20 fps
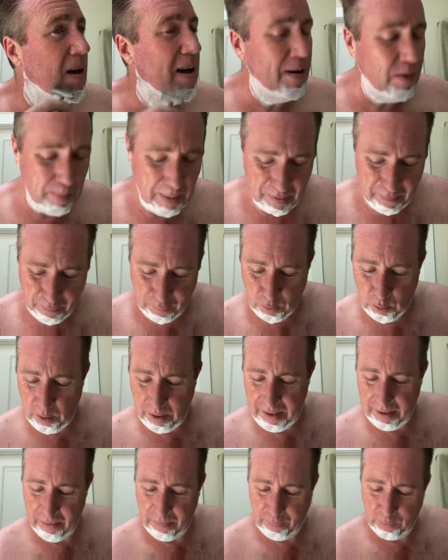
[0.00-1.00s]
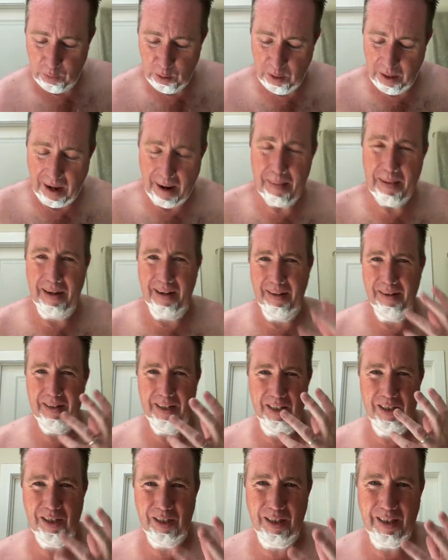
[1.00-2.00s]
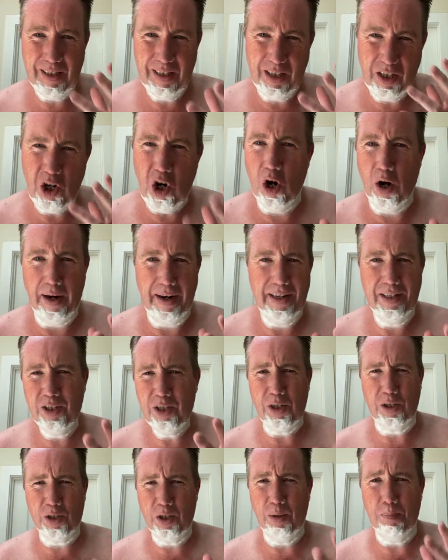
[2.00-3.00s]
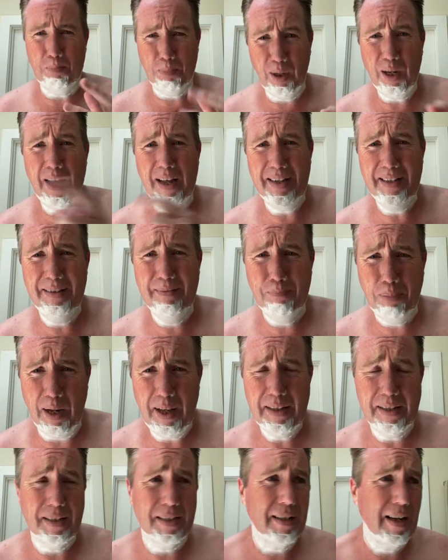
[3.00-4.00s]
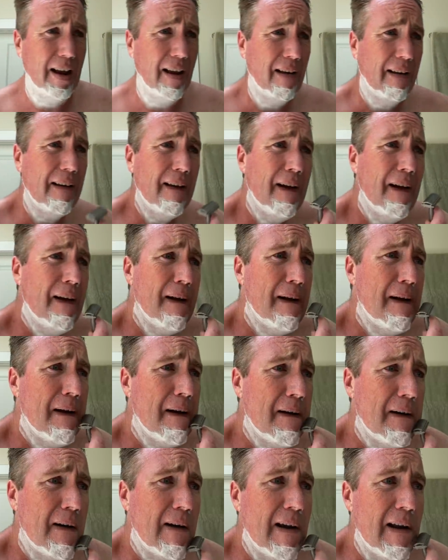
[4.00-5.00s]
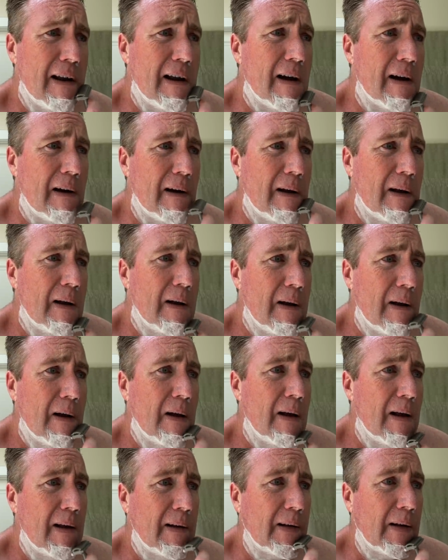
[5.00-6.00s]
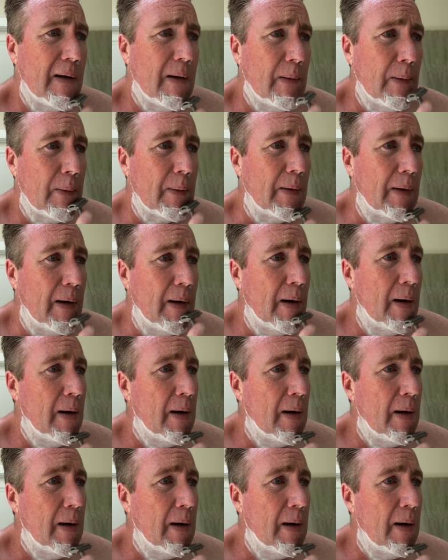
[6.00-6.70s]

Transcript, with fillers: I don't mean fruity in the fruity. I mean, it's good. It's just good. Blood, blood and sand. Try it out. That's an old one.